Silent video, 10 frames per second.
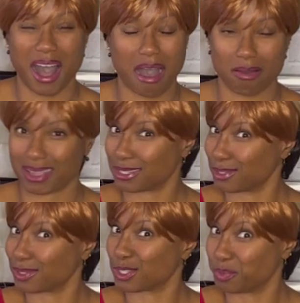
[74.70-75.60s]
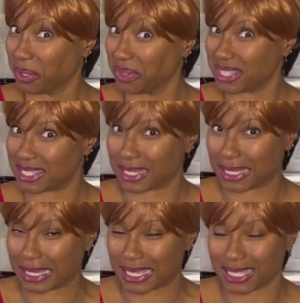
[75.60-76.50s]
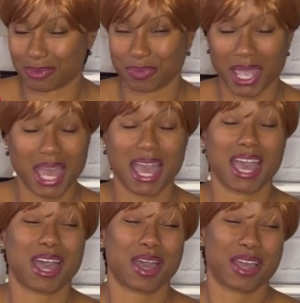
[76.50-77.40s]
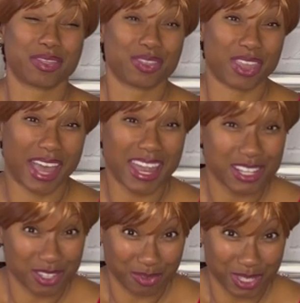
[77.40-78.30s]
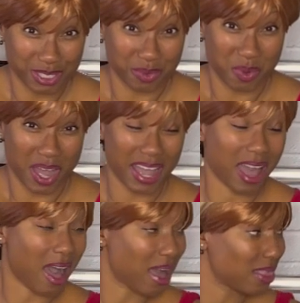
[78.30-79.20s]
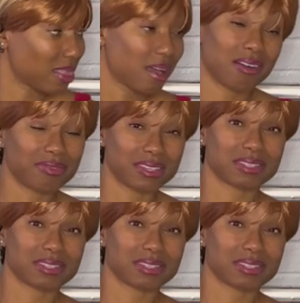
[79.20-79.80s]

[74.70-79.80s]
I'll get to experience it again. That is the reason why I love this